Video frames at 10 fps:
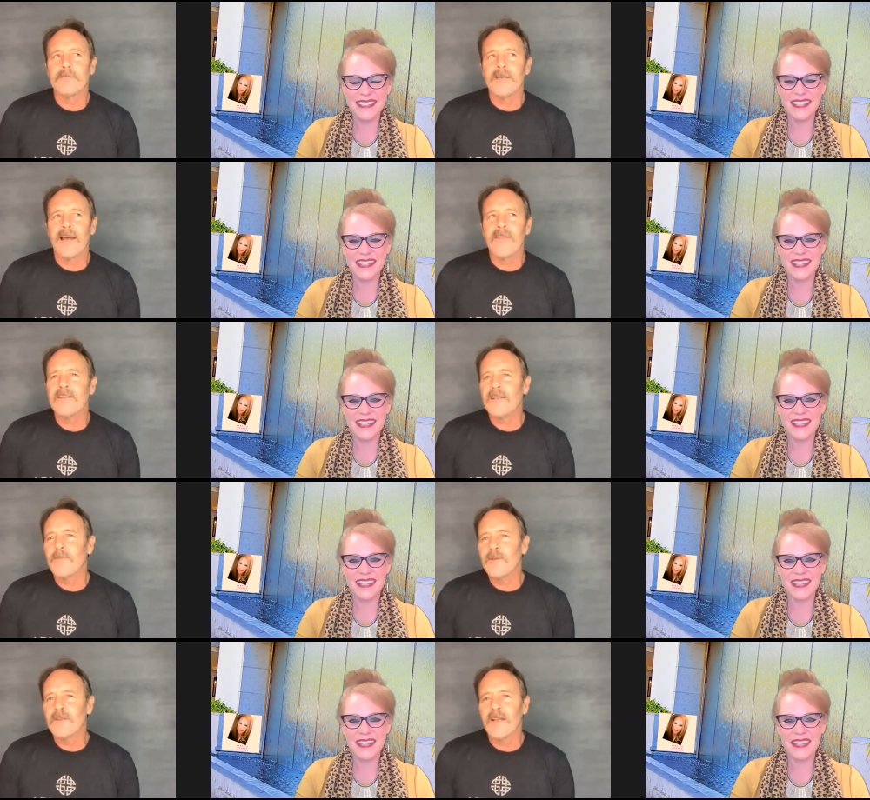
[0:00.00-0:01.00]
Speaker 1: I think
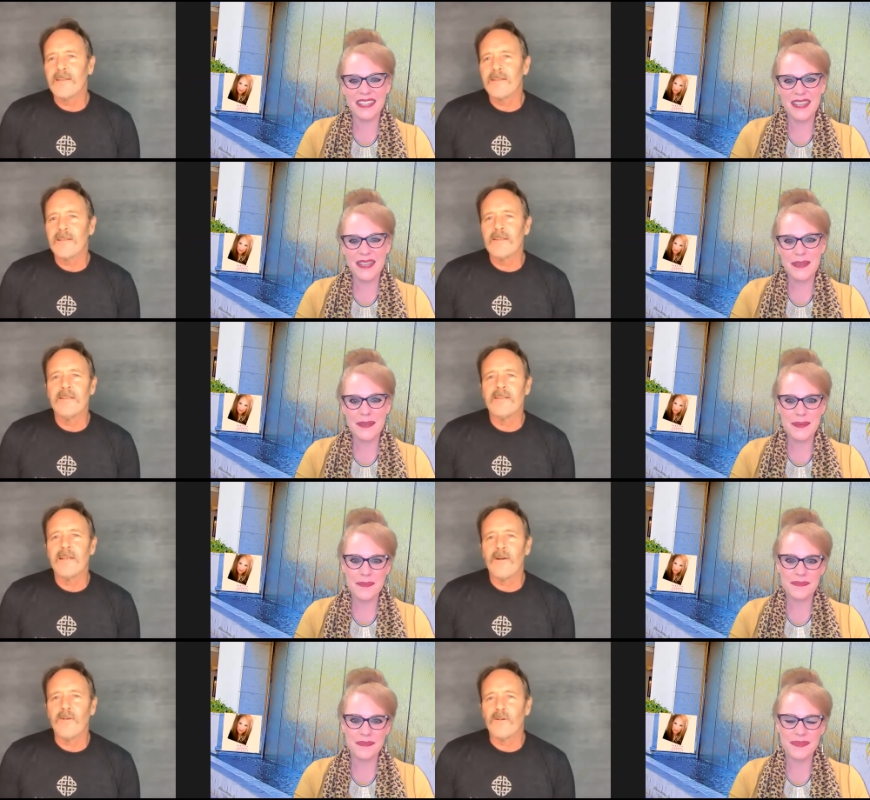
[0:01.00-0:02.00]
something like the lead
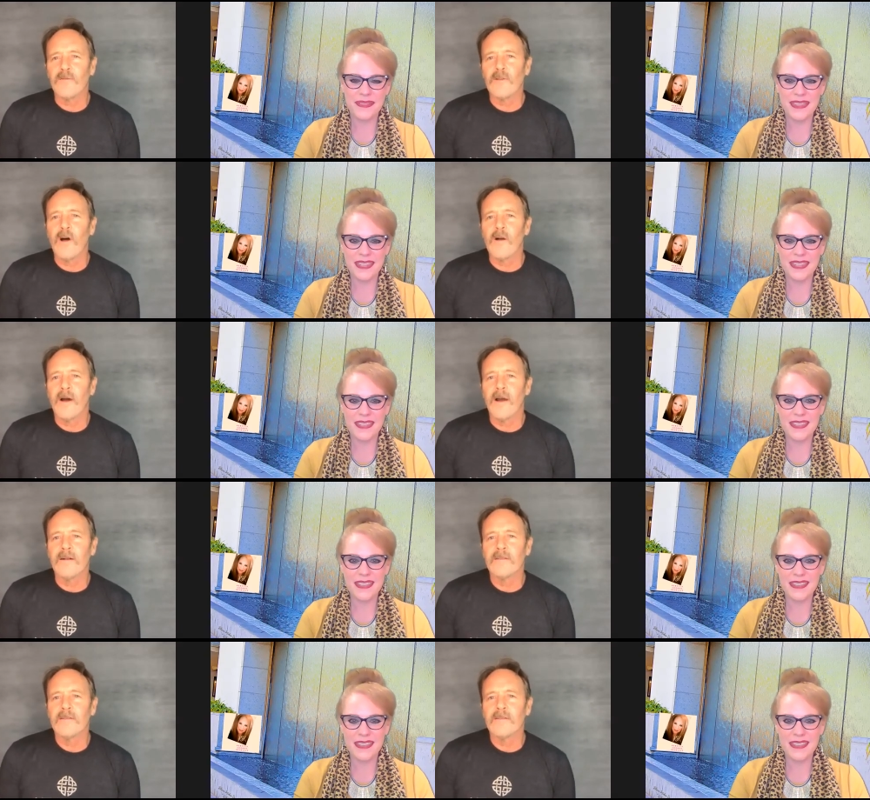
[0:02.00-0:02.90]
character of Longmire.